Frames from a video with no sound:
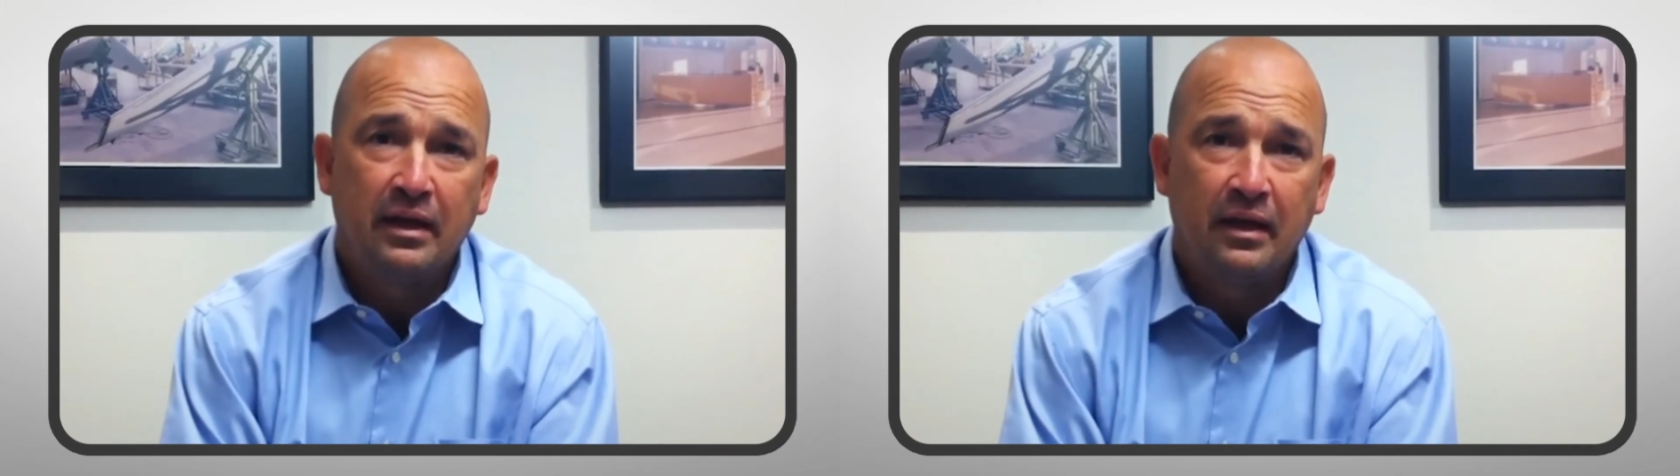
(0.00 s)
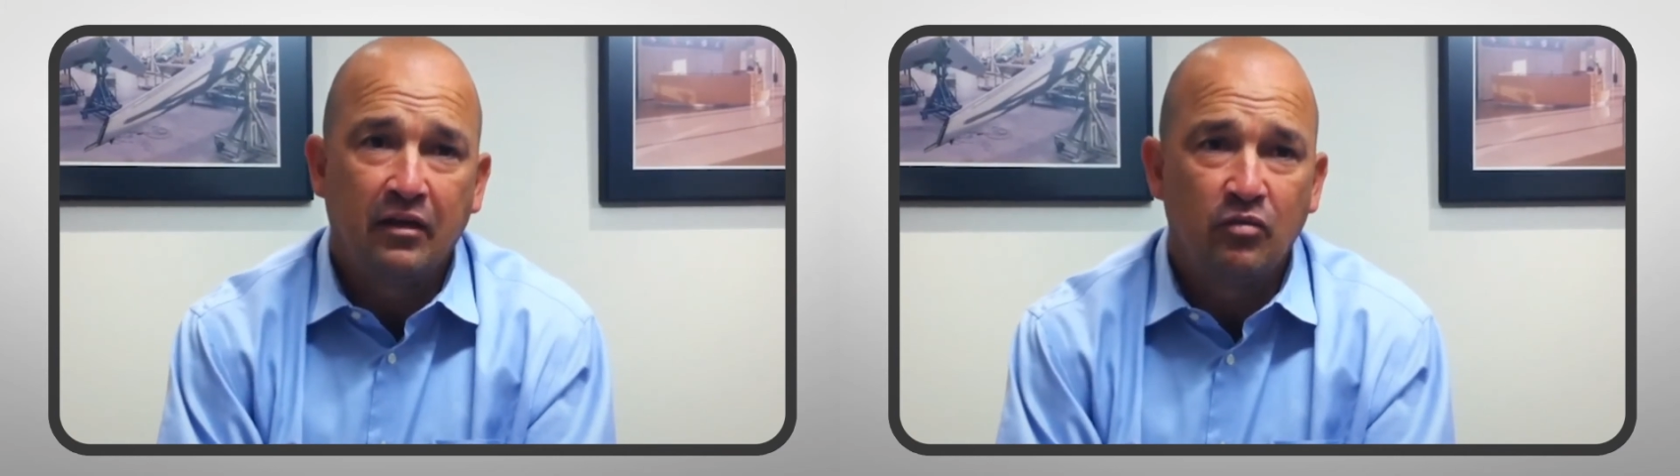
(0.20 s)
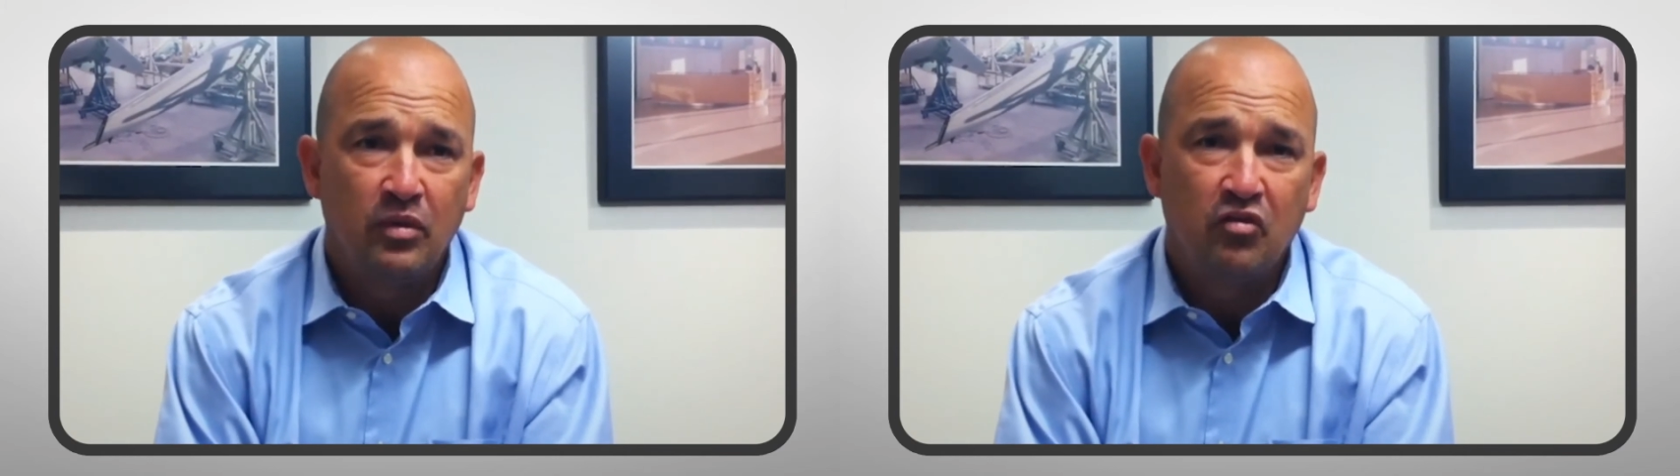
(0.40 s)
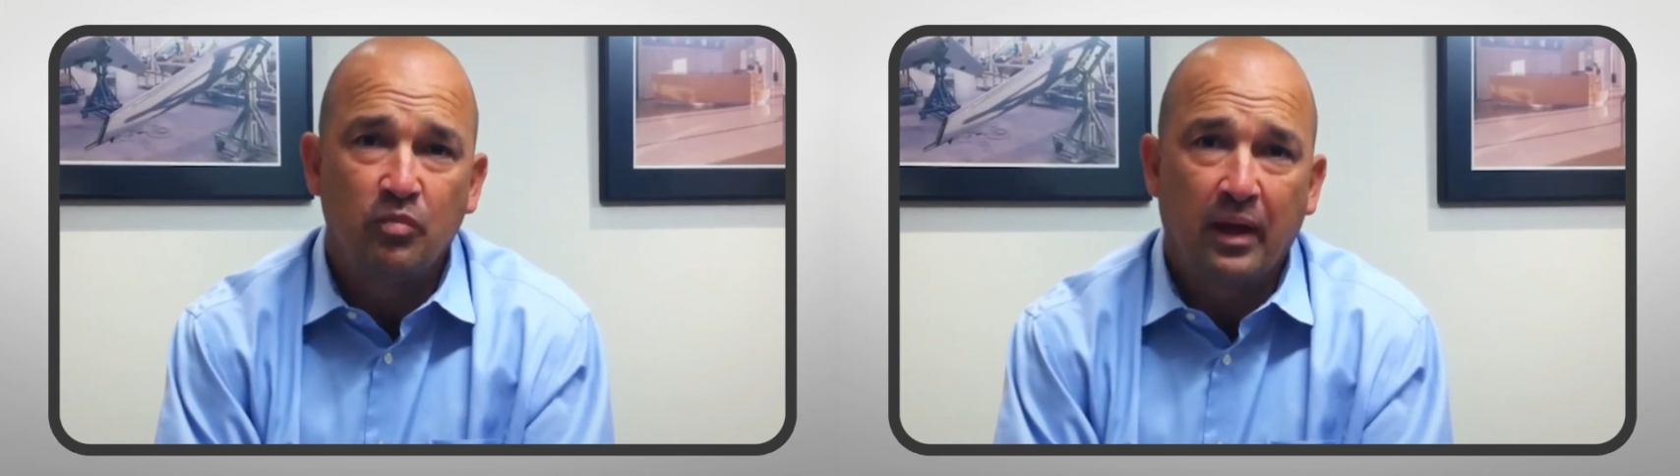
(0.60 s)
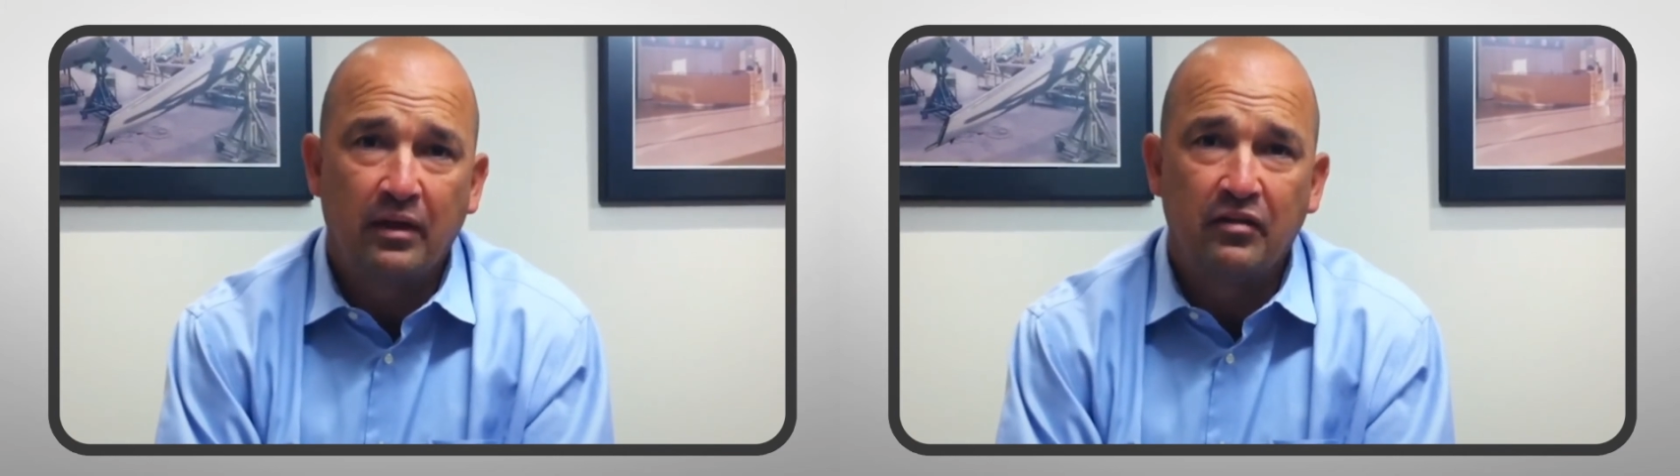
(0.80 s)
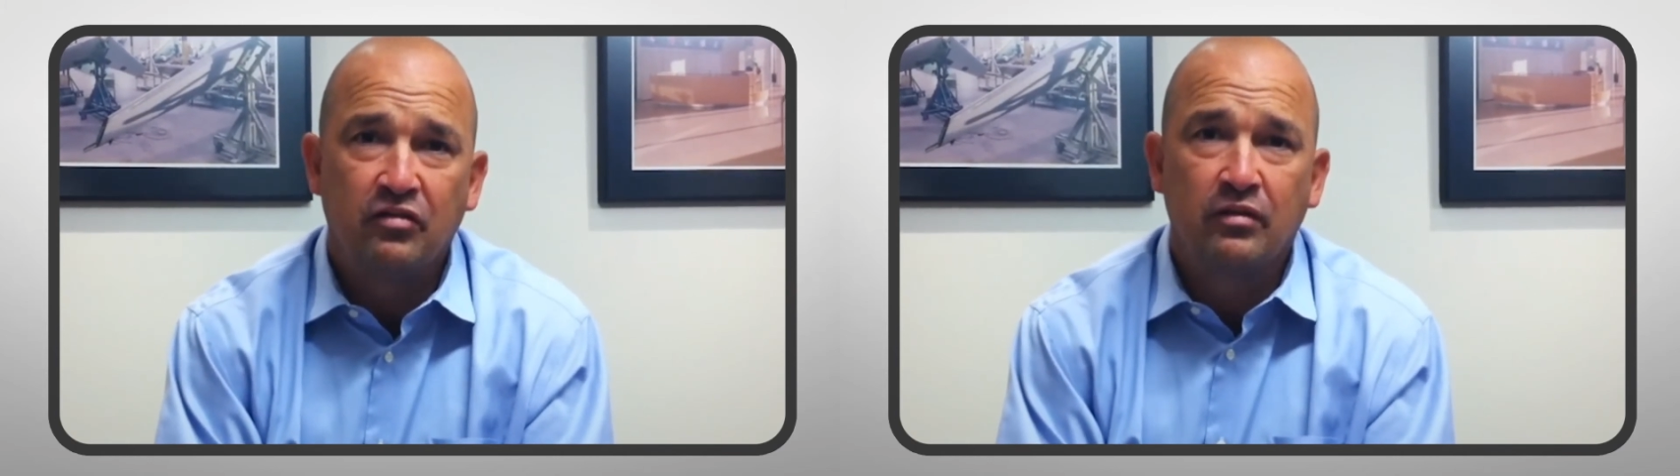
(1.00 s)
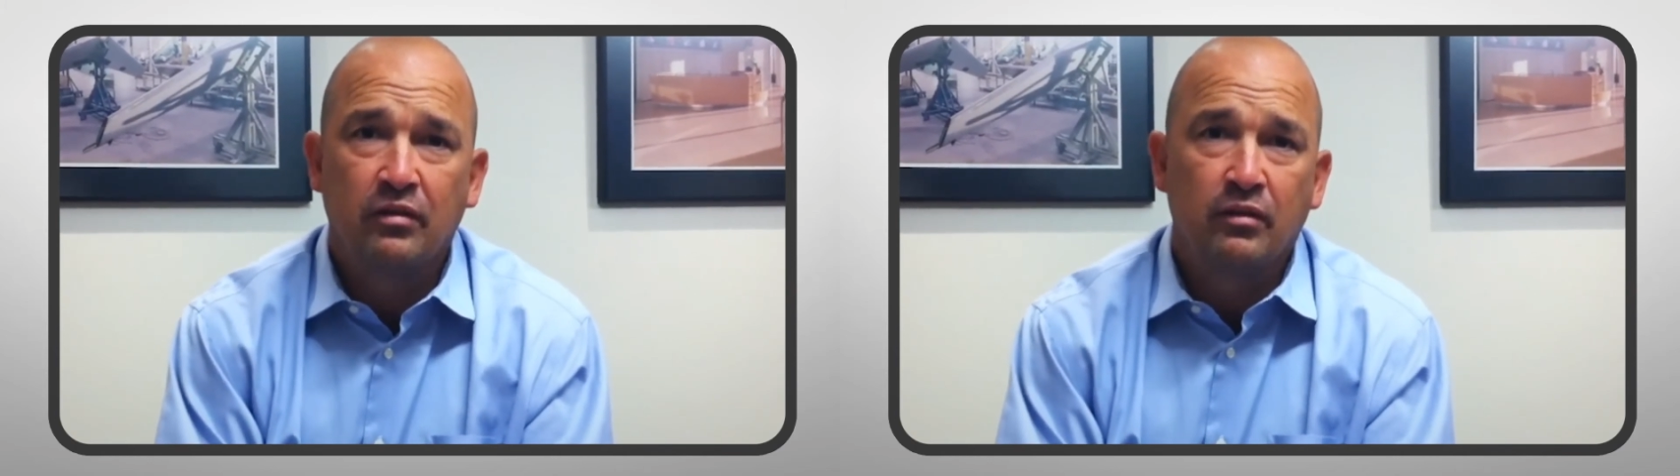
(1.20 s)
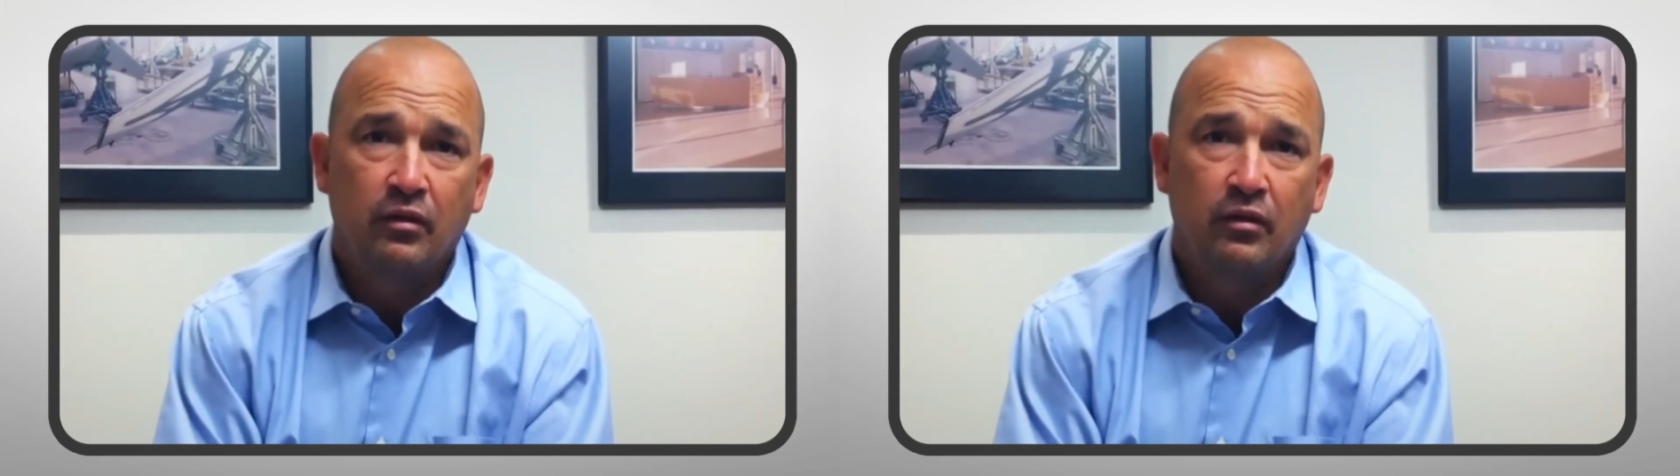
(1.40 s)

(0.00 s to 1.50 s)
is municipalities